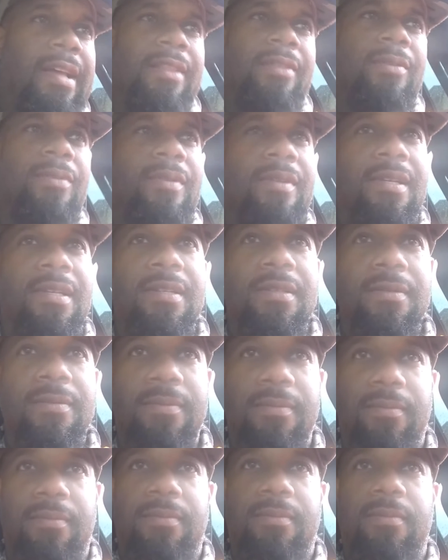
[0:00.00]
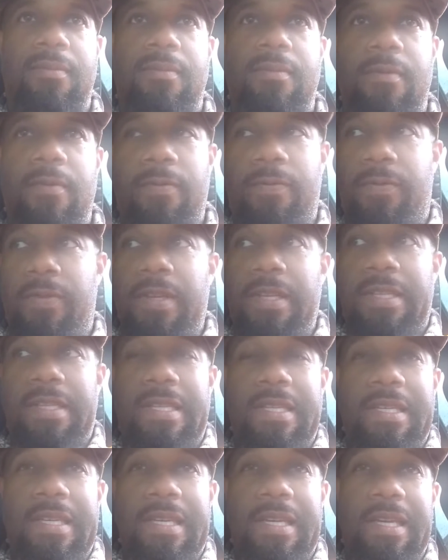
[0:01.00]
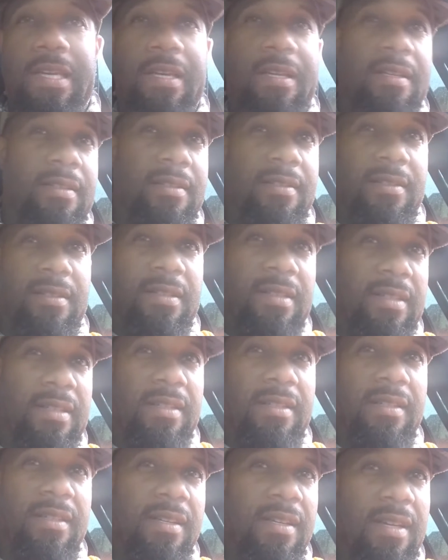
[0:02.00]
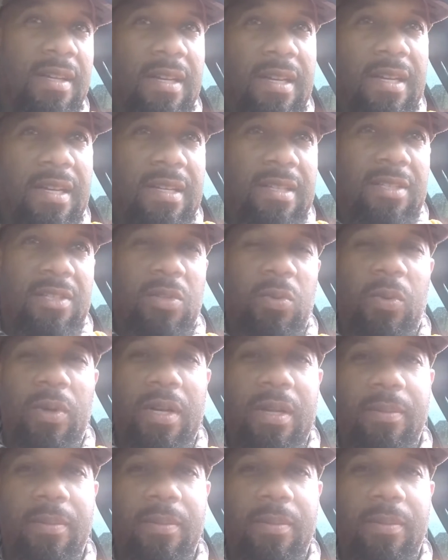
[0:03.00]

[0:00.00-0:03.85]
through it in 15 to 20